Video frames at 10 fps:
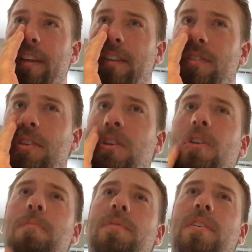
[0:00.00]
this in
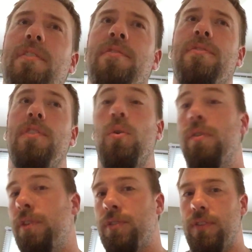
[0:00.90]
terms of
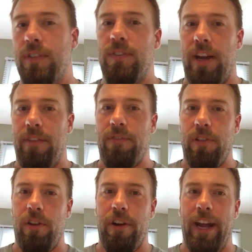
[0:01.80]
universal design for
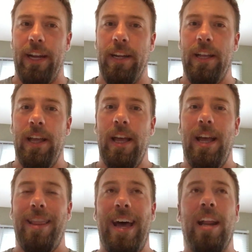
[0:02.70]
learning,
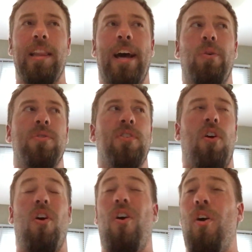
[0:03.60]
that allows
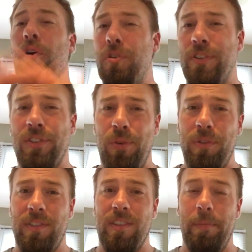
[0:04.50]
all
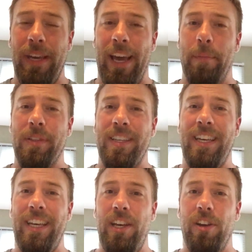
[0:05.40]
students to be able to
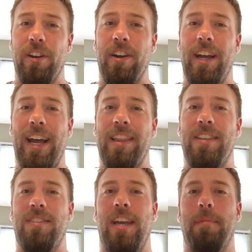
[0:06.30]
hear at
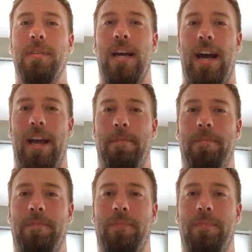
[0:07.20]
the same time.